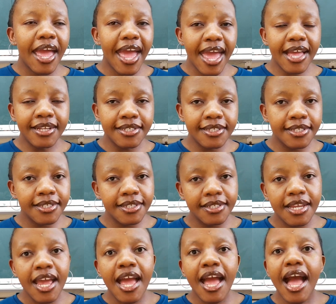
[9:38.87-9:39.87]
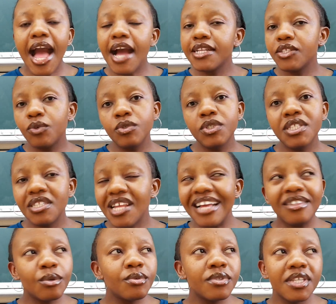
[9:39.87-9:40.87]
And I don't I
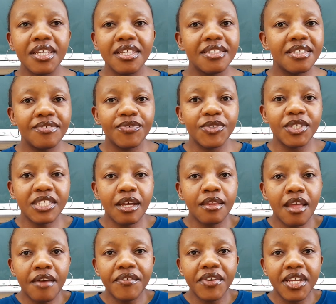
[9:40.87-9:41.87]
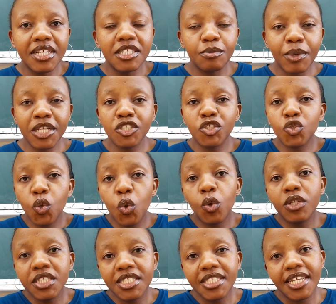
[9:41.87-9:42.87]
don't think it's for South Africans, but it's
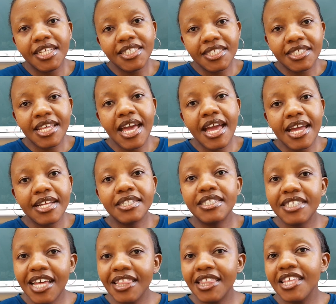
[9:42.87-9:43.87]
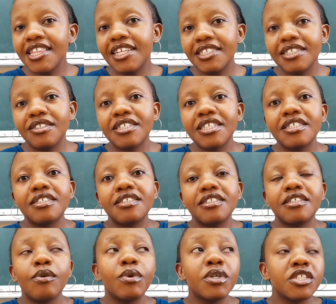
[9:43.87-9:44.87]
called that. I think that's, that's
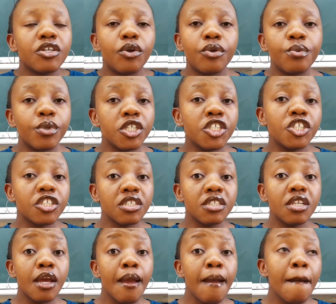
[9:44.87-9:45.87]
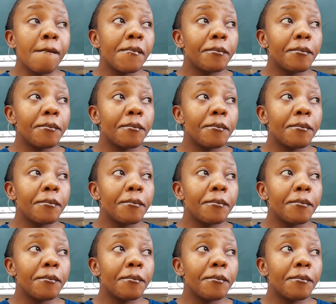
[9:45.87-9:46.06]
that was the origin.